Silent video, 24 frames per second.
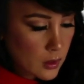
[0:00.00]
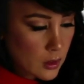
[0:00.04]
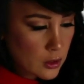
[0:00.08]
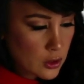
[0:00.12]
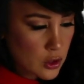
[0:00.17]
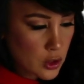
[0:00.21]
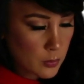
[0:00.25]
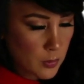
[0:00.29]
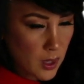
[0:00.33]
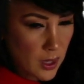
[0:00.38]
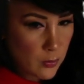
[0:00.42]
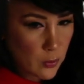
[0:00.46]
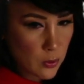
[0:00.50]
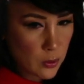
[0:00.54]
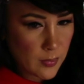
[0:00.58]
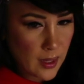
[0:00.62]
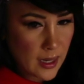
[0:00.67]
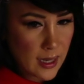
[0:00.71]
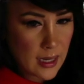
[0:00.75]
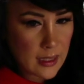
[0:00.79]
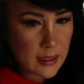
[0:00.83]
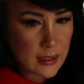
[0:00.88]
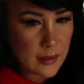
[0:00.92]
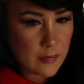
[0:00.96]
So my
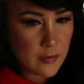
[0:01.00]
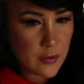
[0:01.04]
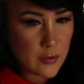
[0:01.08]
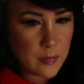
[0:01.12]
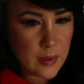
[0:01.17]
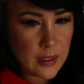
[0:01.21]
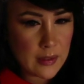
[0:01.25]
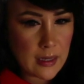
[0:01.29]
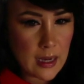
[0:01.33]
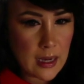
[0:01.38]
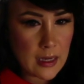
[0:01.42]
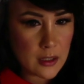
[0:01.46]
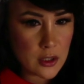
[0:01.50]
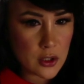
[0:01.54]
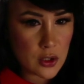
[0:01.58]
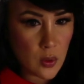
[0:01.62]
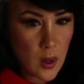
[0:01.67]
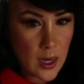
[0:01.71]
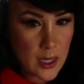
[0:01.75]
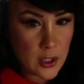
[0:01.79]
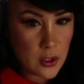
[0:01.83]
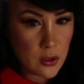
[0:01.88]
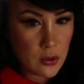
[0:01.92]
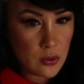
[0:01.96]
roommate had given me that, and so
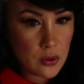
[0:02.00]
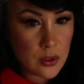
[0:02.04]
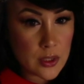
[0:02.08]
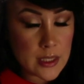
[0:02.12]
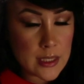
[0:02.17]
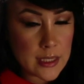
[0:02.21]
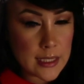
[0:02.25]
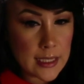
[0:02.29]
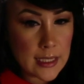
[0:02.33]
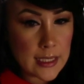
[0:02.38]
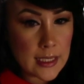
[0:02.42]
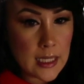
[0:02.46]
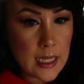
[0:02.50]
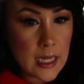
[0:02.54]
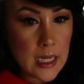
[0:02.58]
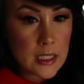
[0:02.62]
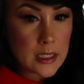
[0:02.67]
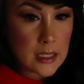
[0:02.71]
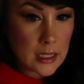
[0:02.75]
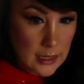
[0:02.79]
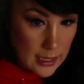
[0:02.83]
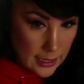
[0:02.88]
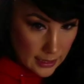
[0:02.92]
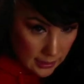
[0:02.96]
I used it
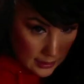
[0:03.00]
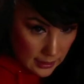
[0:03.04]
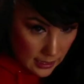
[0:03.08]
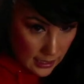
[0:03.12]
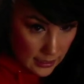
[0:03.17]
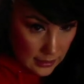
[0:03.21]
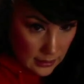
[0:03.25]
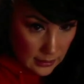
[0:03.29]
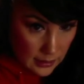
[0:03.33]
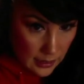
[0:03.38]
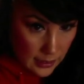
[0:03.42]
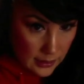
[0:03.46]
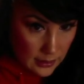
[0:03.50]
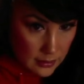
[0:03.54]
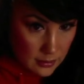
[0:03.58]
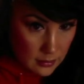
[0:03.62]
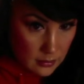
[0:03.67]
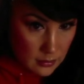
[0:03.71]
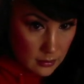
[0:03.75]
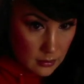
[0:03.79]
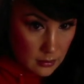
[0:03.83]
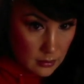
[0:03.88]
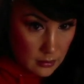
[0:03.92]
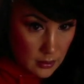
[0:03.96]
to like kind of like
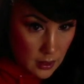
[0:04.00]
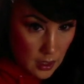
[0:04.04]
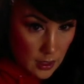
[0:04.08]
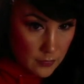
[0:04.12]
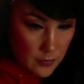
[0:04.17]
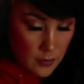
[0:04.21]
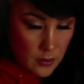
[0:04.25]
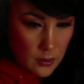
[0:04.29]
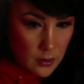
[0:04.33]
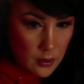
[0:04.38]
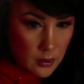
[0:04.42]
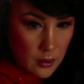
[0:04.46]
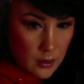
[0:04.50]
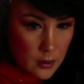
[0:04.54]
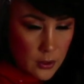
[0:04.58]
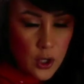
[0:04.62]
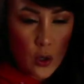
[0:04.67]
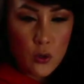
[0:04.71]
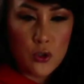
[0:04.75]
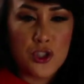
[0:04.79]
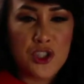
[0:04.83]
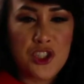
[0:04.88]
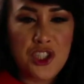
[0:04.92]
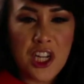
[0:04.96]
cover.
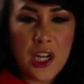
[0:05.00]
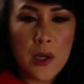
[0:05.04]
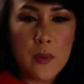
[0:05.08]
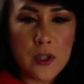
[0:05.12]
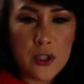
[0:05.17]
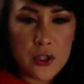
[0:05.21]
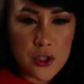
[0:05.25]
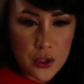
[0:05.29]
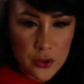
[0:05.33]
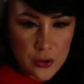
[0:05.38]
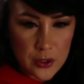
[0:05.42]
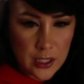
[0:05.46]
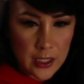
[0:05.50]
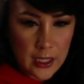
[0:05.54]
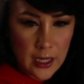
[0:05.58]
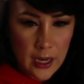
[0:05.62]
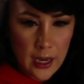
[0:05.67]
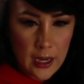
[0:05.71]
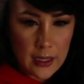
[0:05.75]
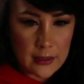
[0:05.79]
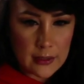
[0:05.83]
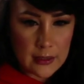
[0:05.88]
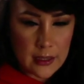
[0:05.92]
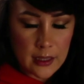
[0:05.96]
No, she was using it
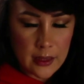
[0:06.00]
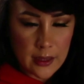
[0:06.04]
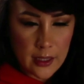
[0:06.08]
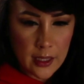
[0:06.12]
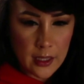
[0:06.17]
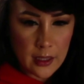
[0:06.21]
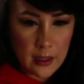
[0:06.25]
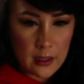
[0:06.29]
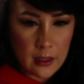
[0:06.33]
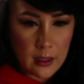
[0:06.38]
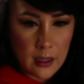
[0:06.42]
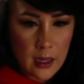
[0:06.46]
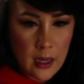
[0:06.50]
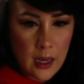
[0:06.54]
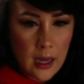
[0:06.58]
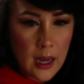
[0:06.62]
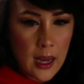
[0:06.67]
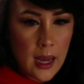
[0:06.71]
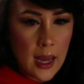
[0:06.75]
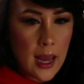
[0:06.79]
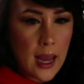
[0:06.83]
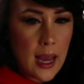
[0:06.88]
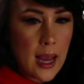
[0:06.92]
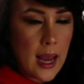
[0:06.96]
as the thing,
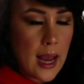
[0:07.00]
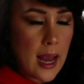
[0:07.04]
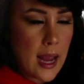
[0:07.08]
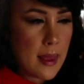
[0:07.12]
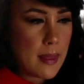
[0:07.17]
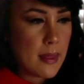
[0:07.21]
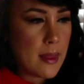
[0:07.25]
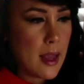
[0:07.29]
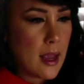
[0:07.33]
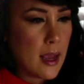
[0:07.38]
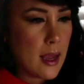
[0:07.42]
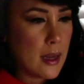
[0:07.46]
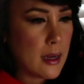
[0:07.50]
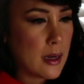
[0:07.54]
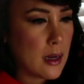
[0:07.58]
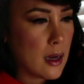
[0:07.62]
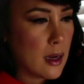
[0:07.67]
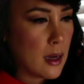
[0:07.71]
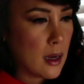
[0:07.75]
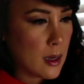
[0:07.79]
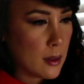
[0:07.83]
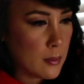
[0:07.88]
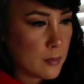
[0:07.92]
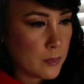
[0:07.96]
and then
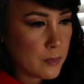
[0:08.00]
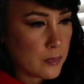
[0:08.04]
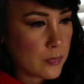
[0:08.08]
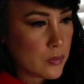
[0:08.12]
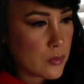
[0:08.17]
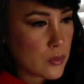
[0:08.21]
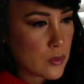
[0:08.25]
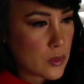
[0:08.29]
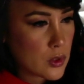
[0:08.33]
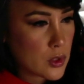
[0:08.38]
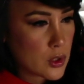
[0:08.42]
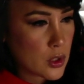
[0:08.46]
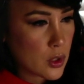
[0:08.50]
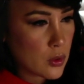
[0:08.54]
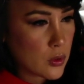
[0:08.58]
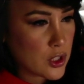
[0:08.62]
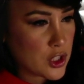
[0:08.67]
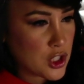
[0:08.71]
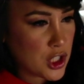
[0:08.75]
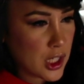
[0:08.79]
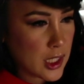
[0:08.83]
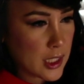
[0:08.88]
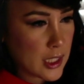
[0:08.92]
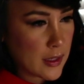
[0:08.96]
um. So
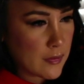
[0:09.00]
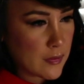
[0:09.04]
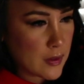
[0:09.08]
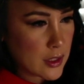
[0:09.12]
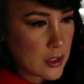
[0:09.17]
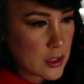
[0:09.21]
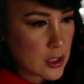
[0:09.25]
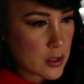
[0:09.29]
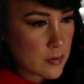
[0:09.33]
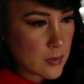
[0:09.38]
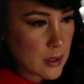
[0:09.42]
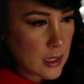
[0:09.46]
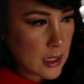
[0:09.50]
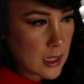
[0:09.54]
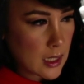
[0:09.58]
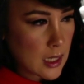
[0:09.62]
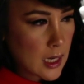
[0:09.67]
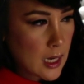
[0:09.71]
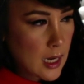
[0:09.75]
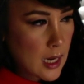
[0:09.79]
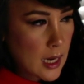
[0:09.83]
she had given it to me,